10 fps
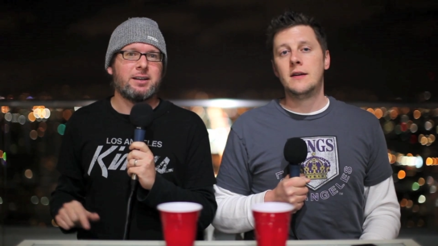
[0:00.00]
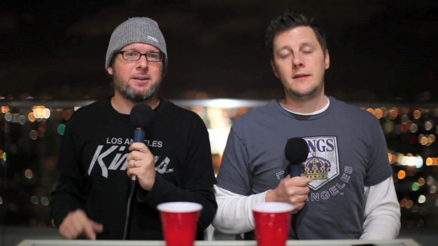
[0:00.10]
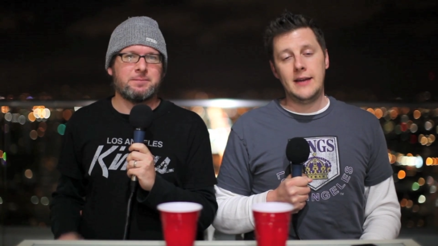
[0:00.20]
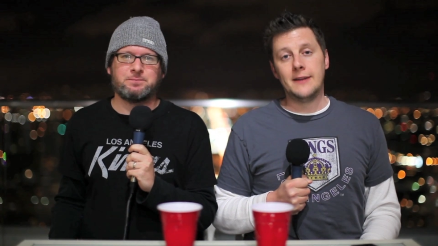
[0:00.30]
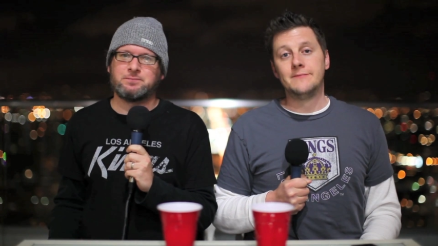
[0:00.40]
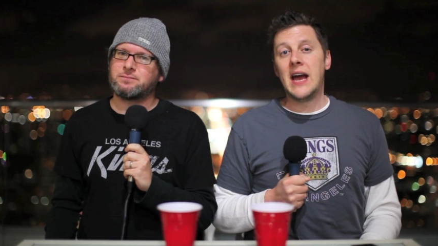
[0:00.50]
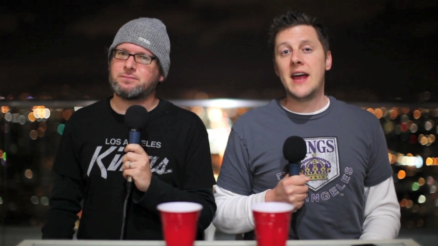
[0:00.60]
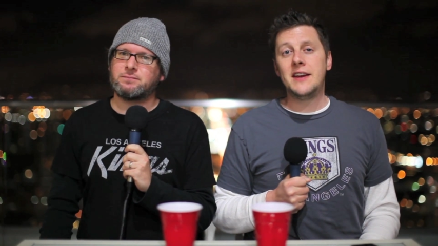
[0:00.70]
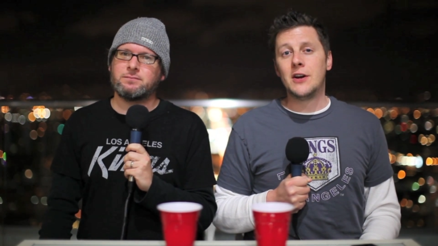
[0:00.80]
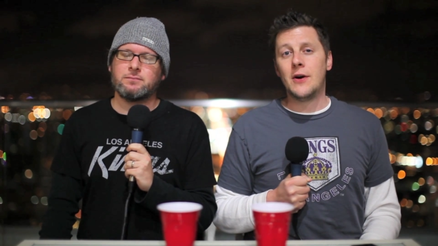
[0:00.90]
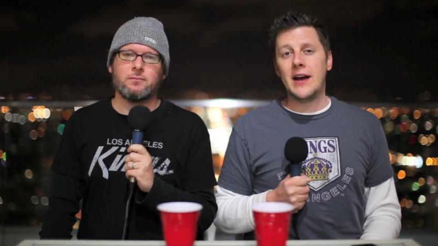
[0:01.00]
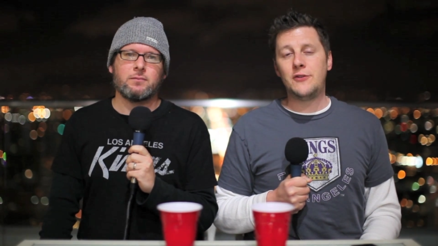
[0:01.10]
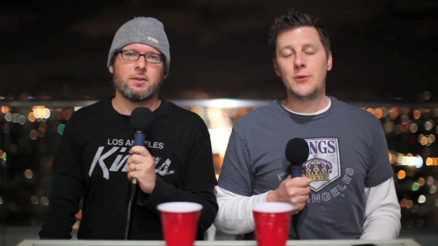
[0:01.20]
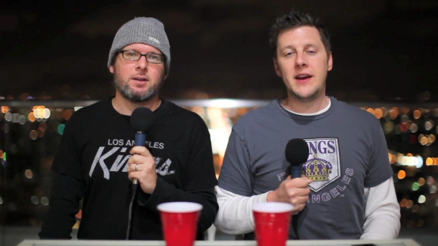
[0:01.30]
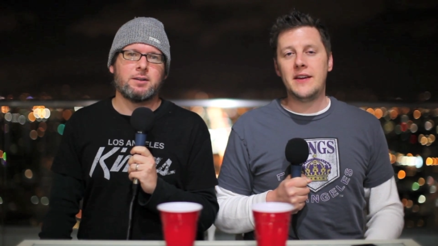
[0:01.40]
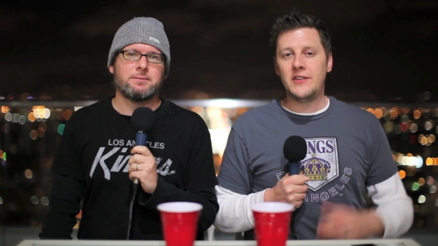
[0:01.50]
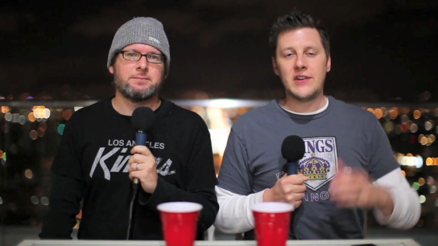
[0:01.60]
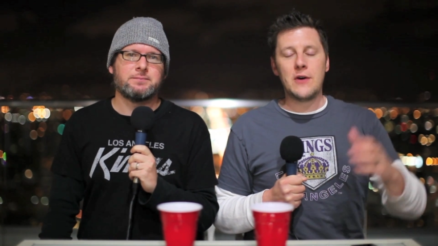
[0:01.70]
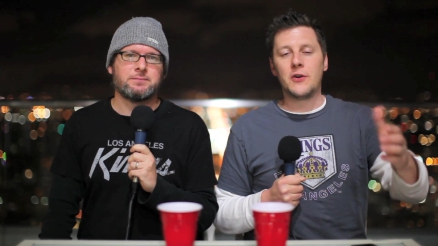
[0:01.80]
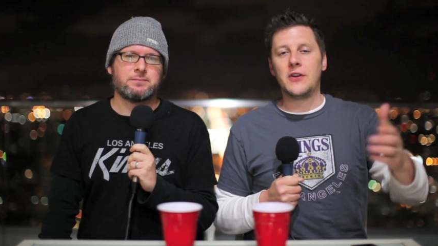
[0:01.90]
Speaker 1: Yeah, and you know, I tweeted this
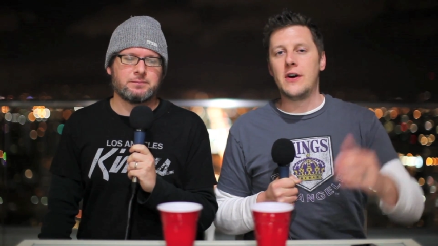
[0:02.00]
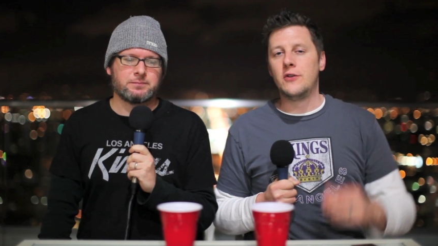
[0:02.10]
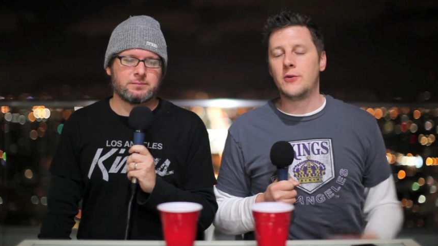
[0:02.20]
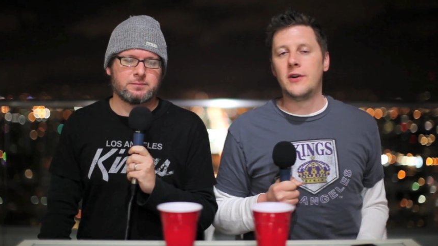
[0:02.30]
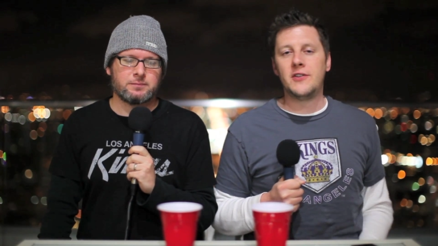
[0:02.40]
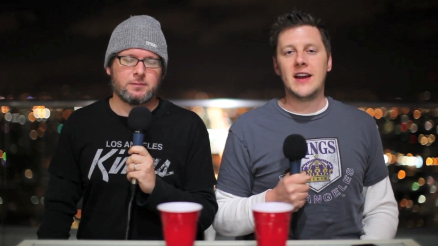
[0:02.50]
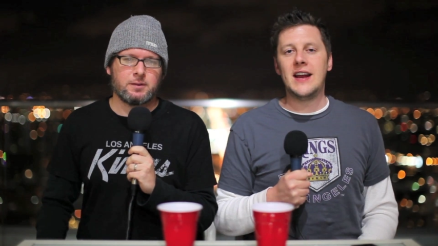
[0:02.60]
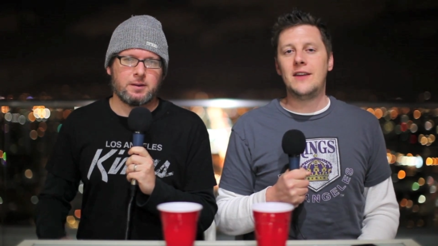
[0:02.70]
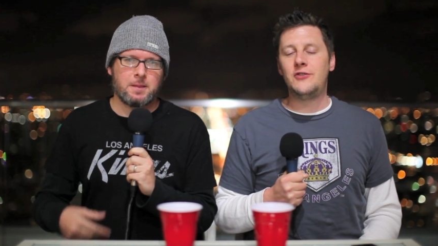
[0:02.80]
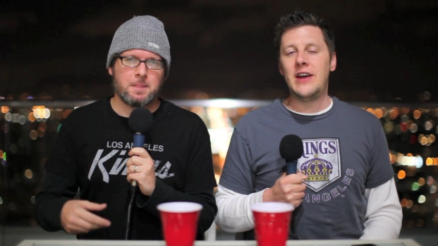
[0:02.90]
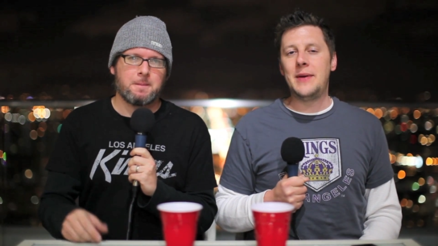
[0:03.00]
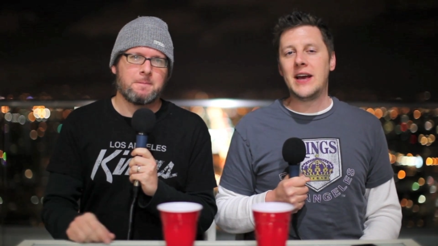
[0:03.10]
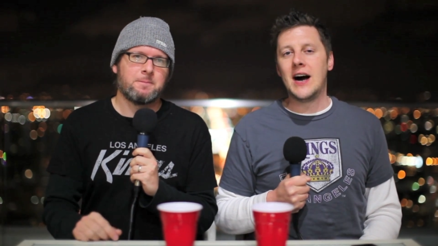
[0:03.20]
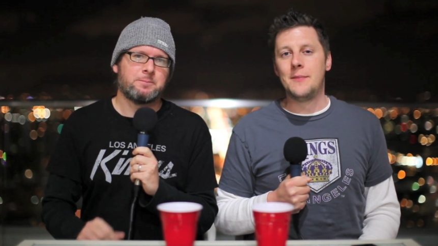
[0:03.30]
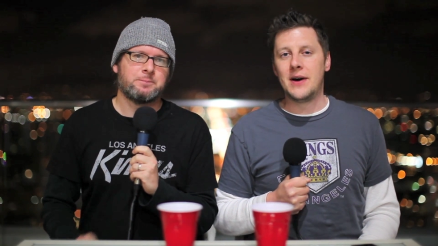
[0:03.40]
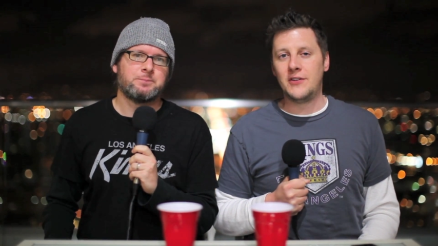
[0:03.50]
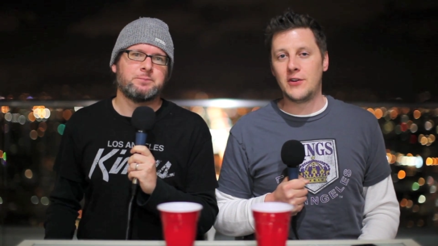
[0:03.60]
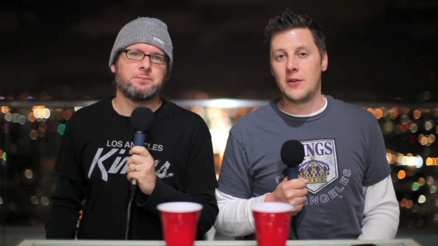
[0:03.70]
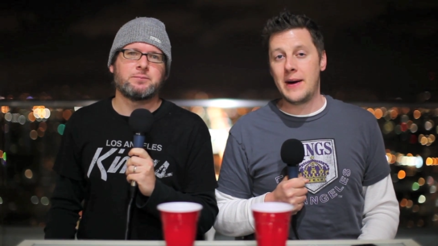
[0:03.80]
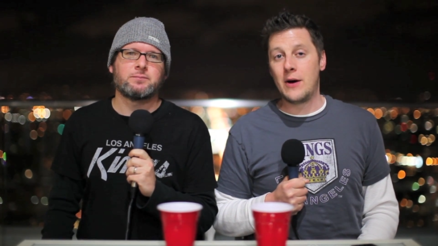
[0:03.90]
out earlier on Twitter tonight. If Jamie Kompon is
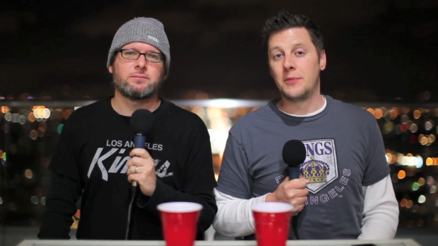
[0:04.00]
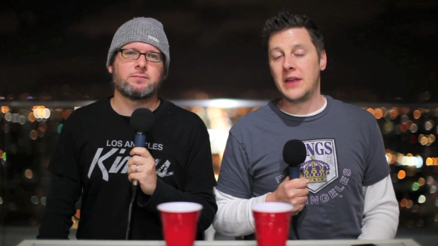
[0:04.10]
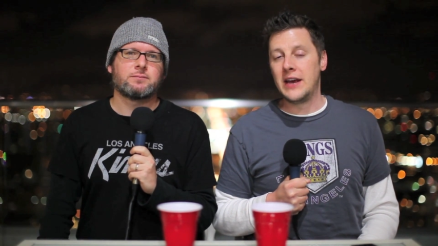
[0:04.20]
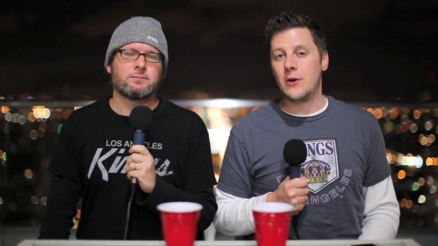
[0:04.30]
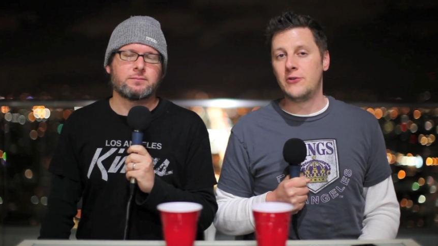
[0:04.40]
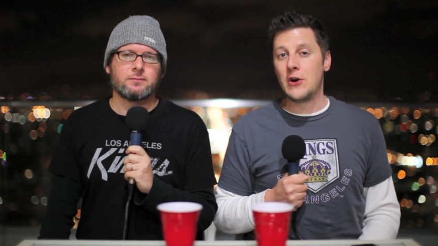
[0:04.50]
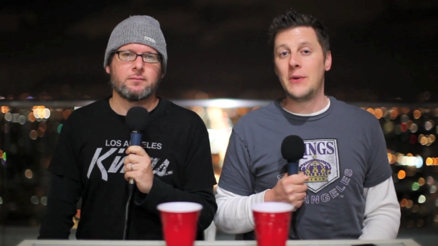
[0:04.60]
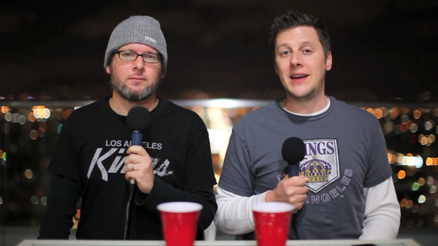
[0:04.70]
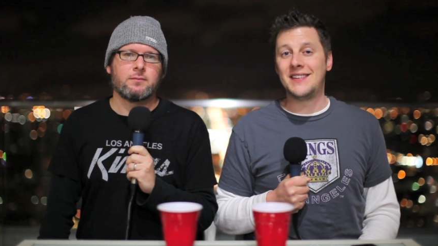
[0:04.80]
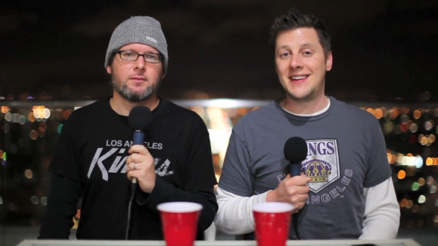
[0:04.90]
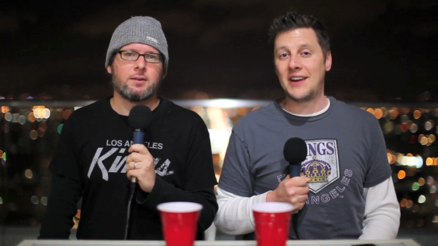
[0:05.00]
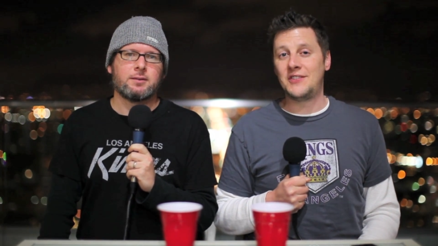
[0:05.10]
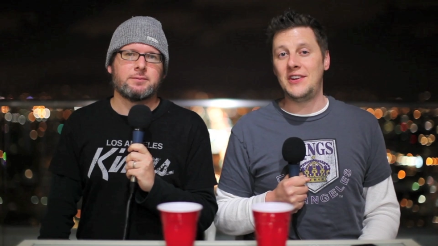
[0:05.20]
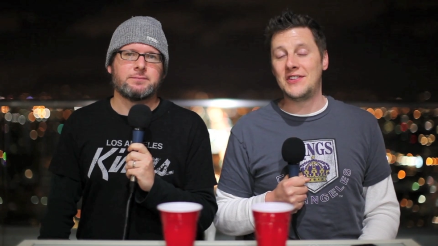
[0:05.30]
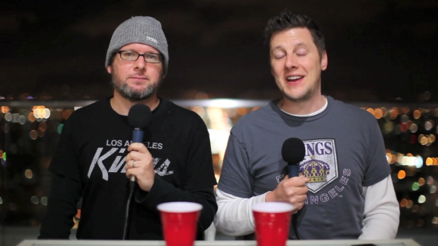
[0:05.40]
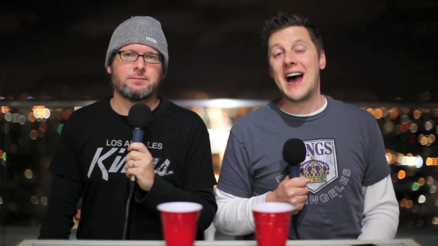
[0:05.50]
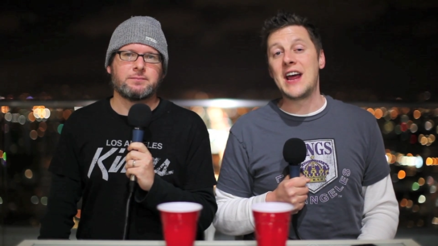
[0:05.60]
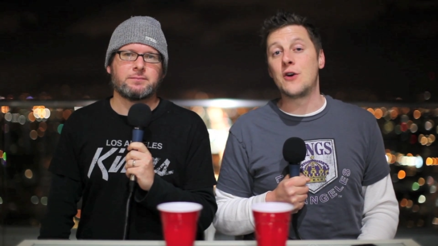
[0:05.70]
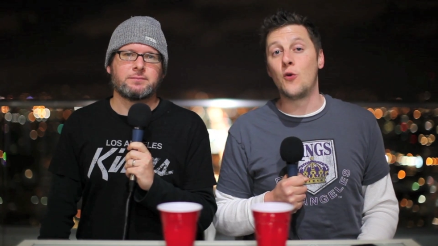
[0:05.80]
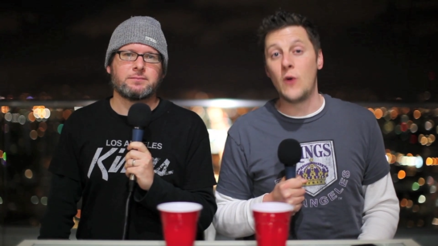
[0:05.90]
still the power play coach going into next season,
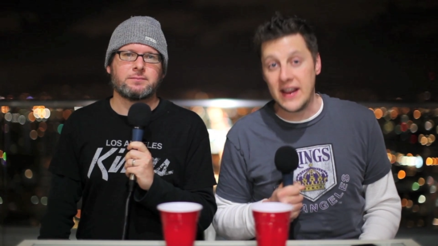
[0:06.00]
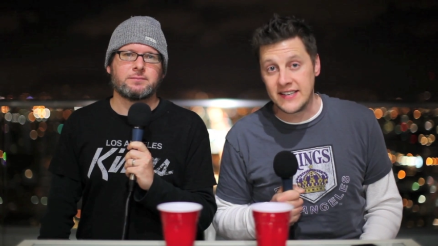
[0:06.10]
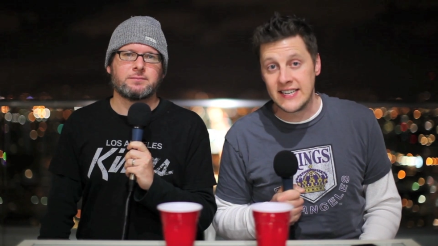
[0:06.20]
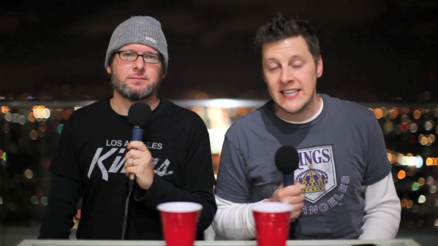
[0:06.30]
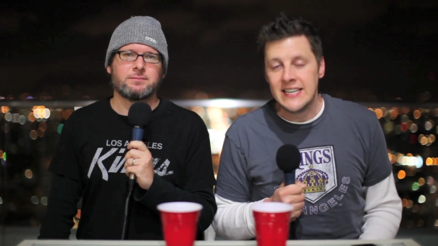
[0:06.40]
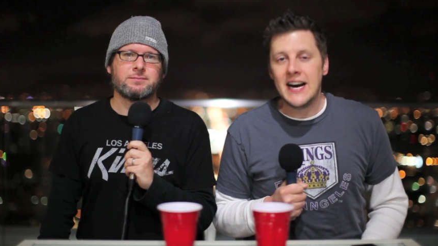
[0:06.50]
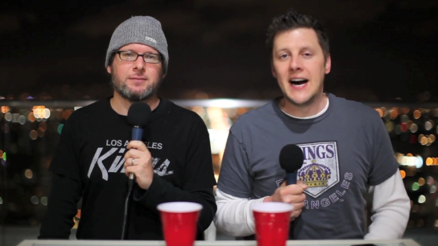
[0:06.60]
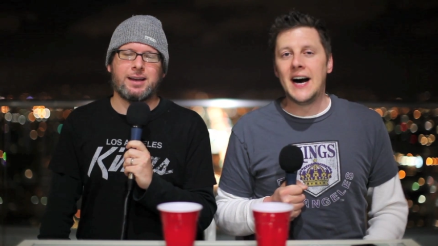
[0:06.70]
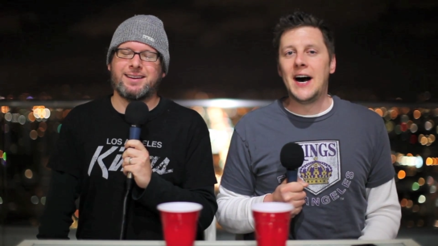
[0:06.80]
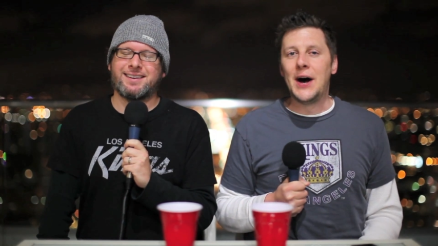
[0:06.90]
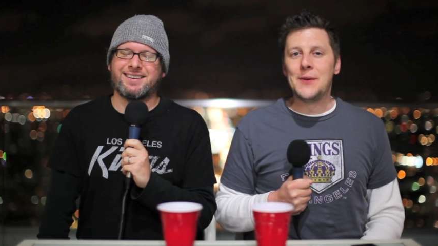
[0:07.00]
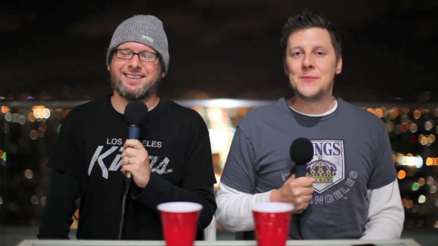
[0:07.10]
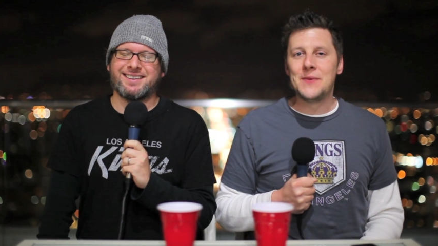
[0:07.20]
I quit. Um,